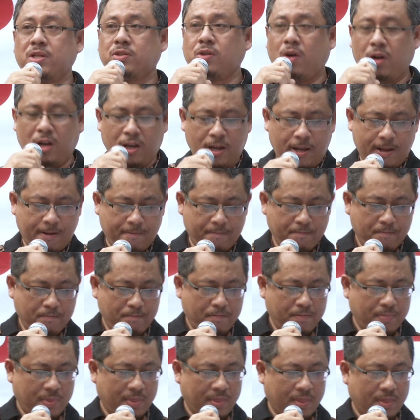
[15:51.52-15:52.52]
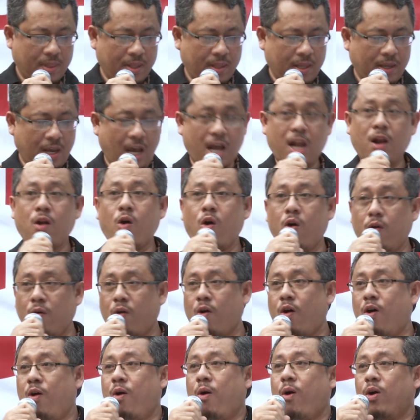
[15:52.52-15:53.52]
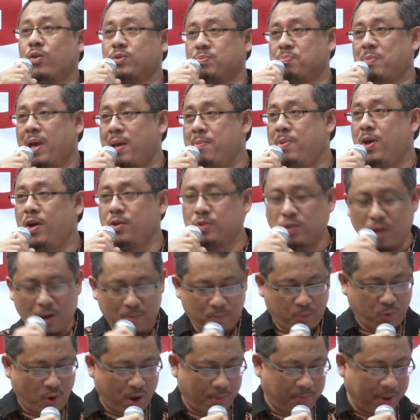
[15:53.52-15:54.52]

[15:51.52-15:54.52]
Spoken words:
sorry, and maybe also poor